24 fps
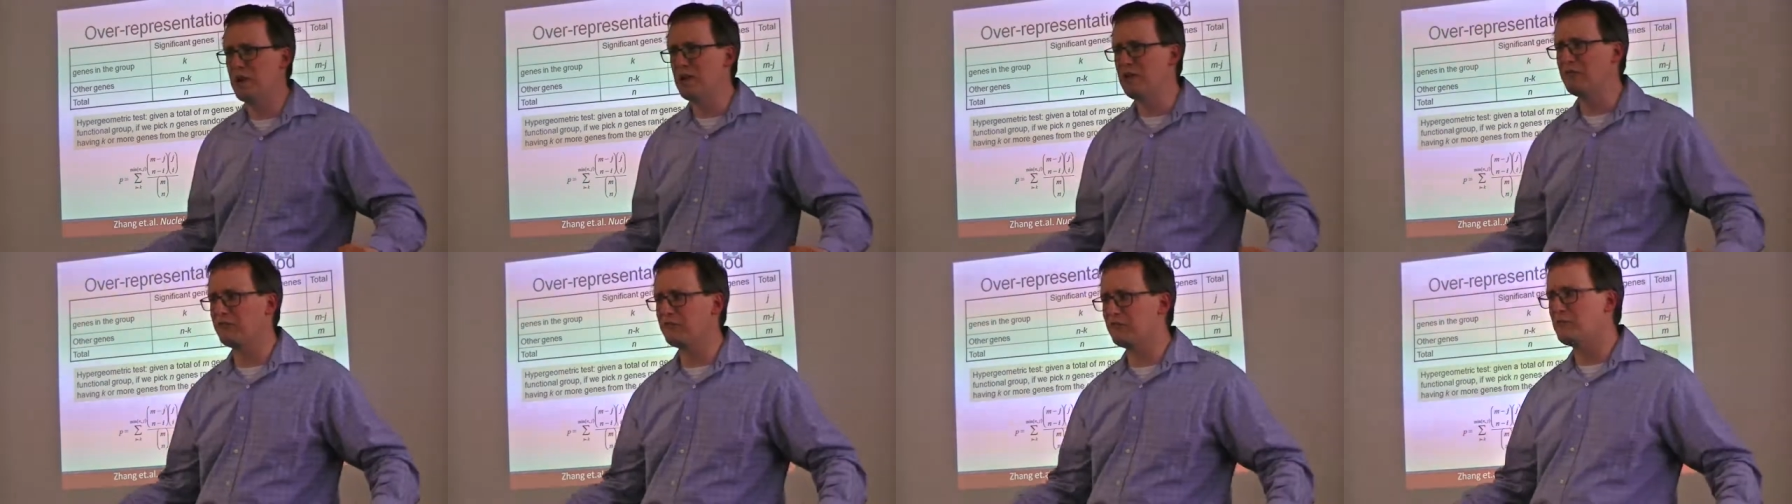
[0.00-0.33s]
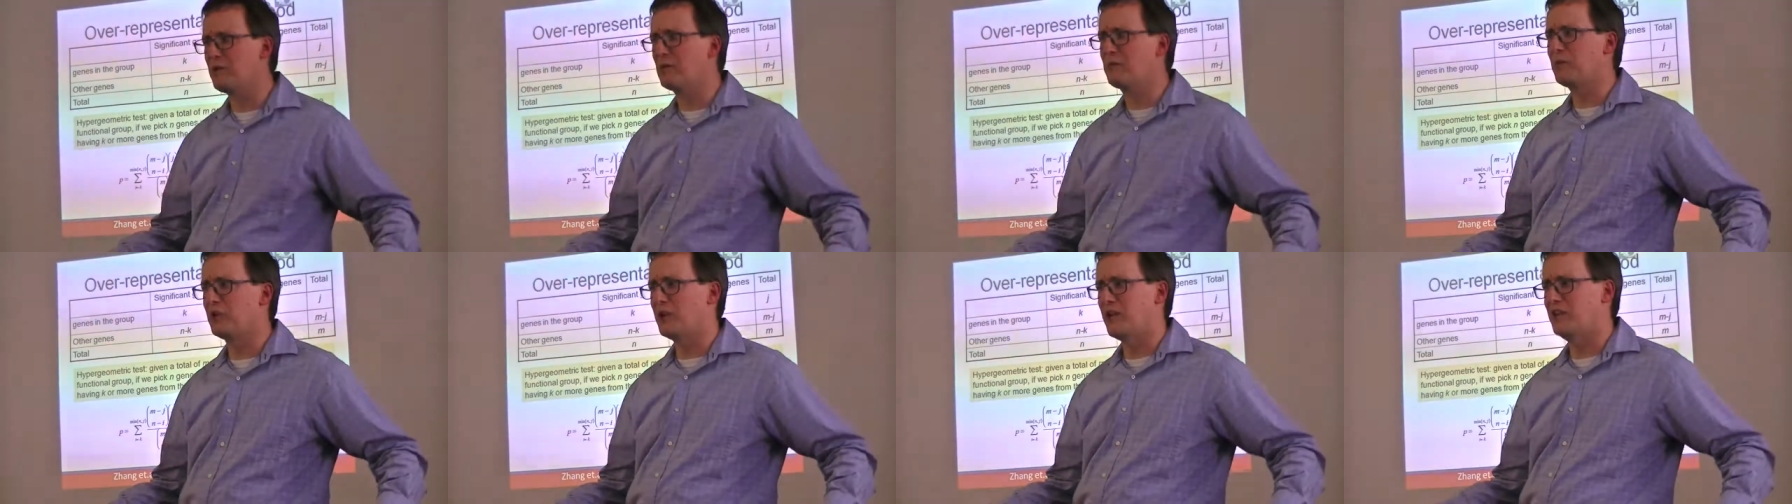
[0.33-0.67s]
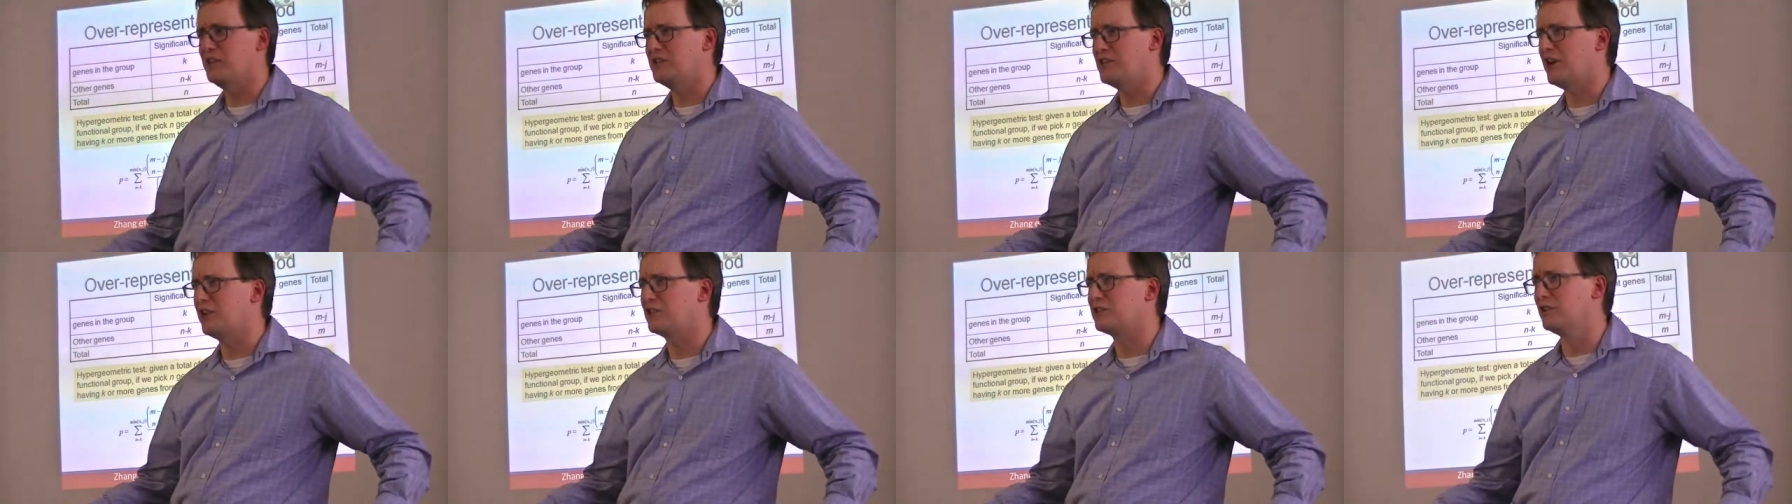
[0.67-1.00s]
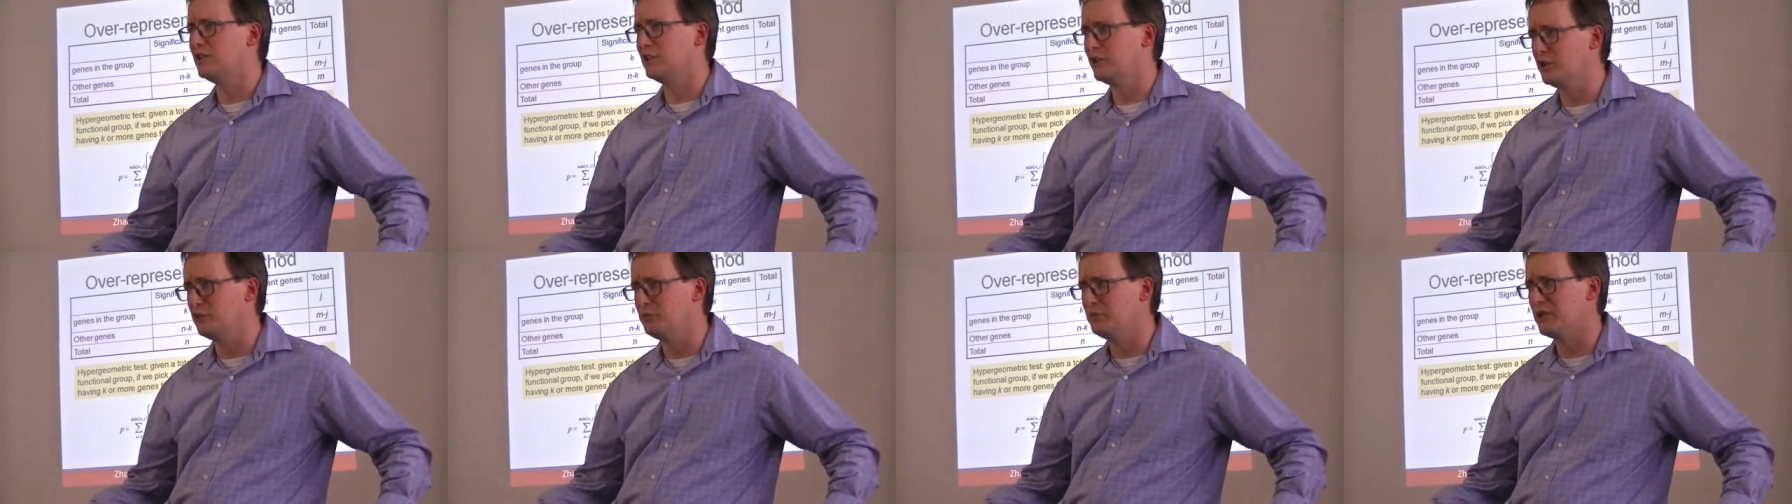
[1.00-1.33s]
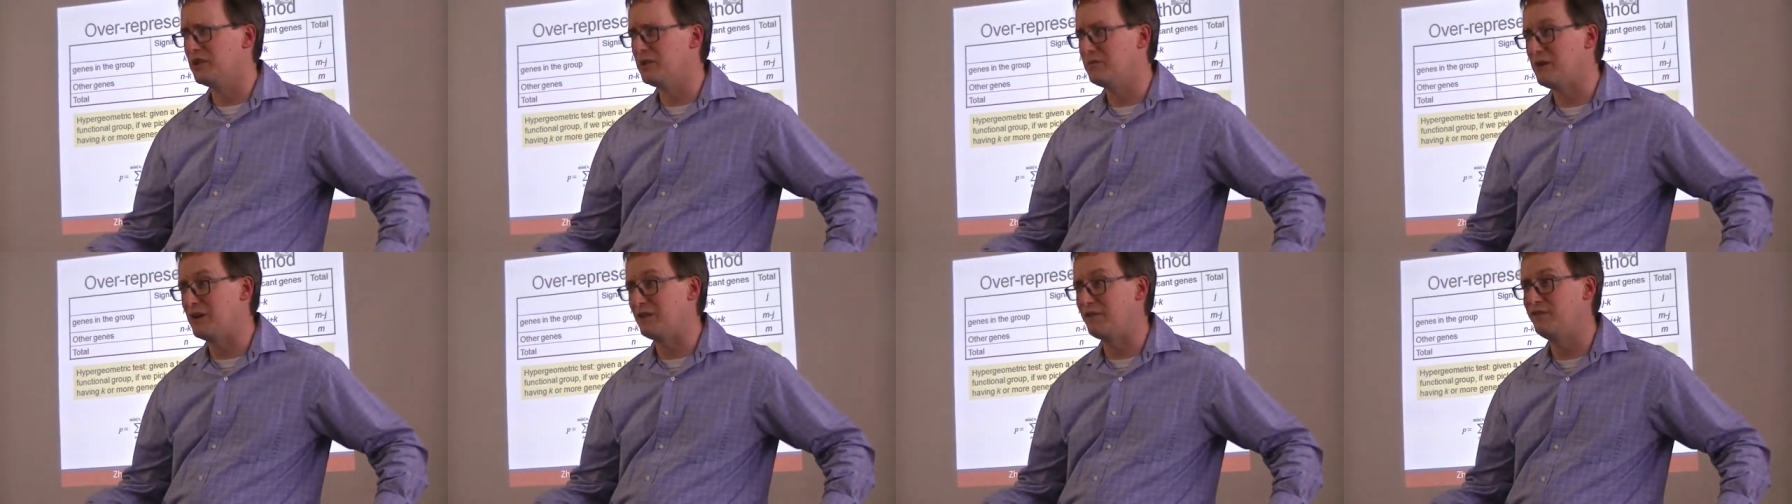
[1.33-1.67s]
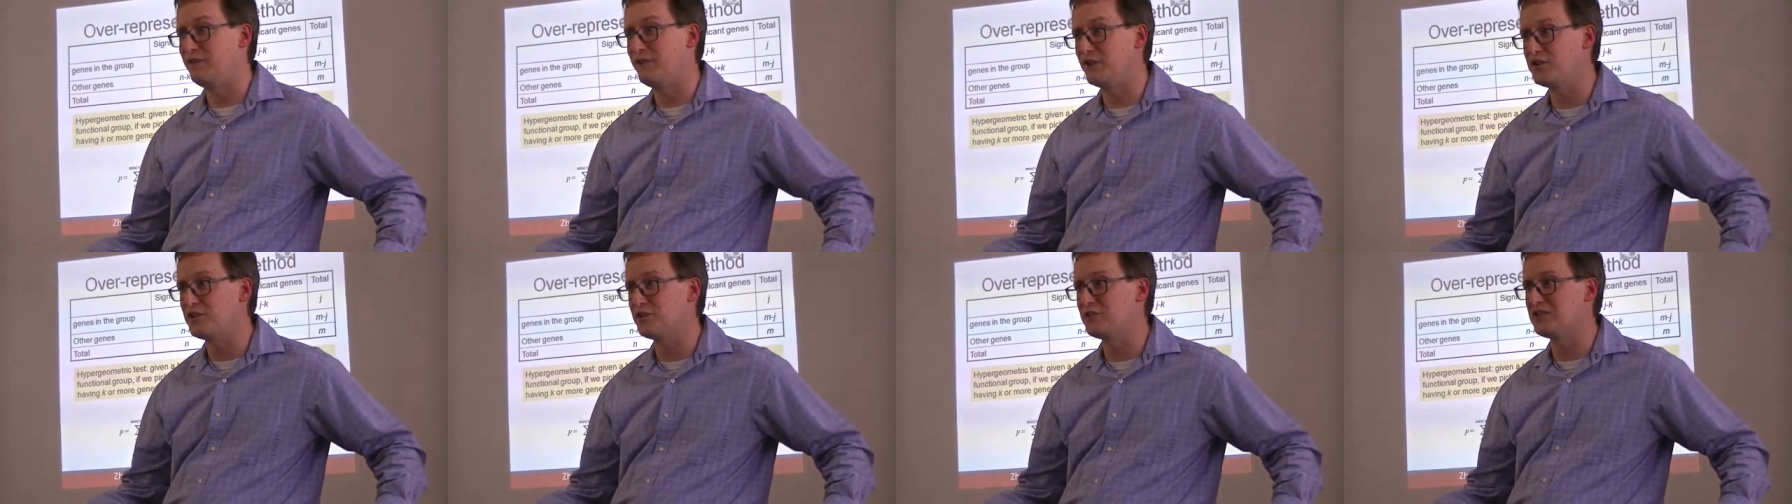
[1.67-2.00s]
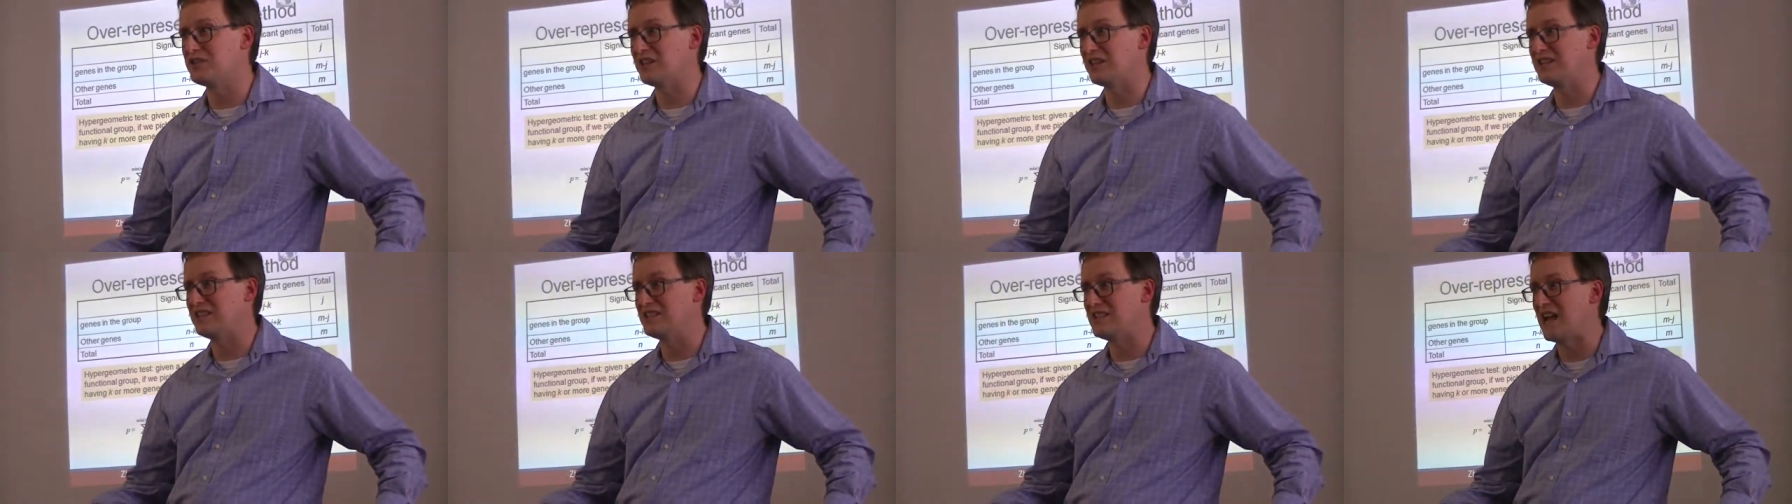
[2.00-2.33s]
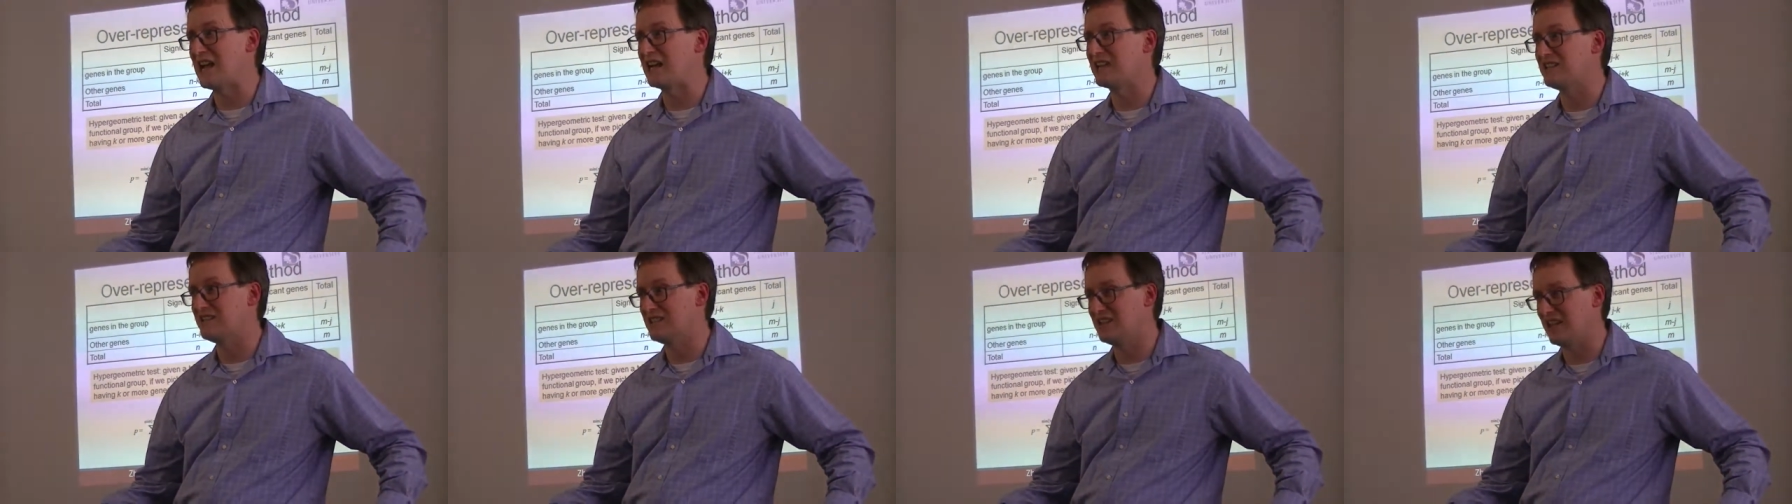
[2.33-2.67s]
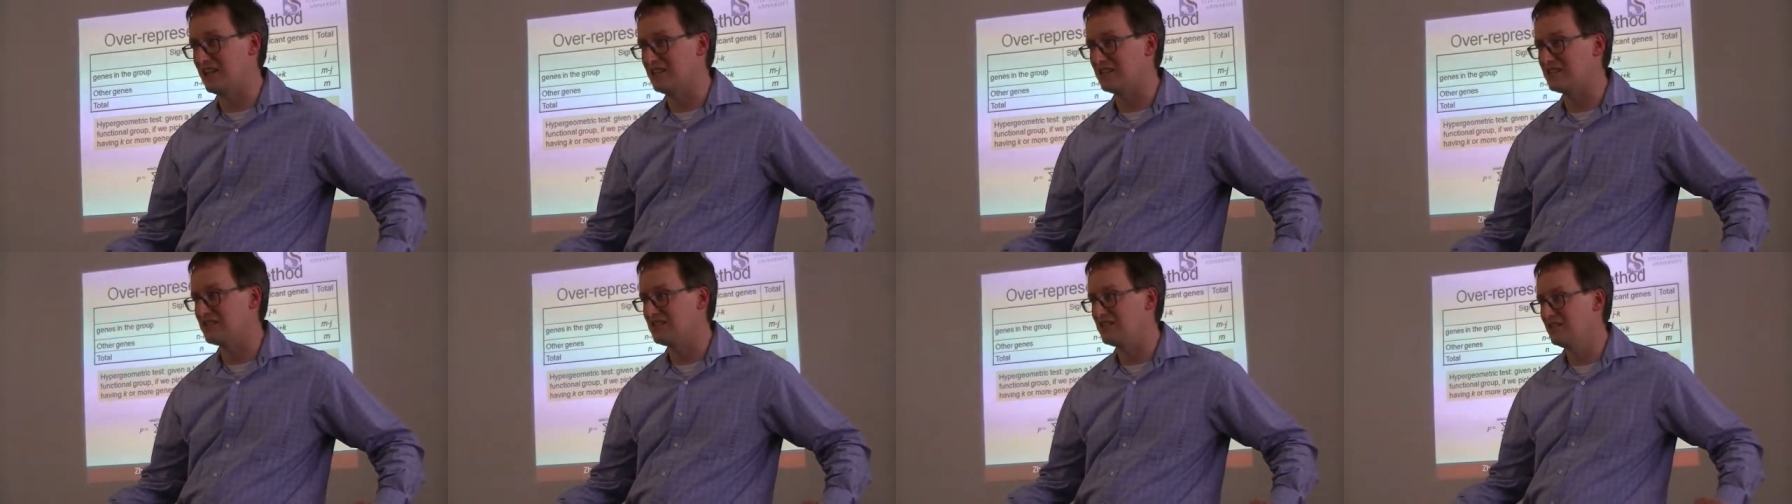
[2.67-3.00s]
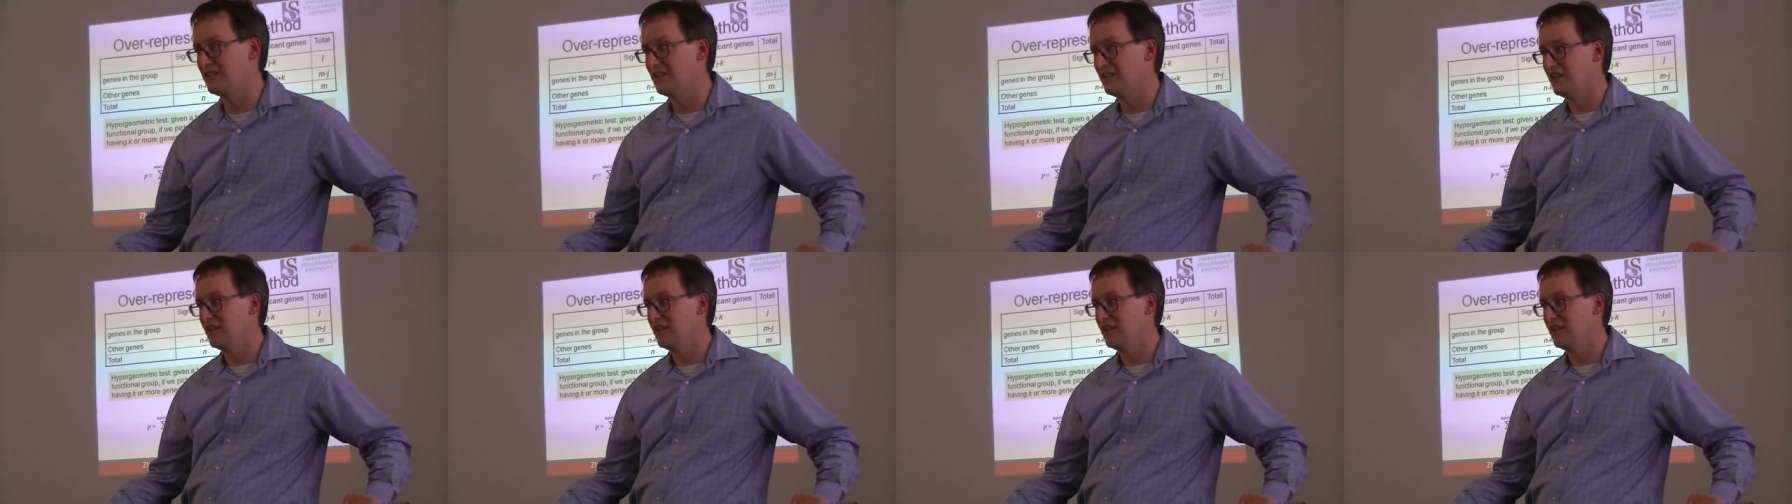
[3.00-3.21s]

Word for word: have remembered I talked a little bit about Fisher's exact test,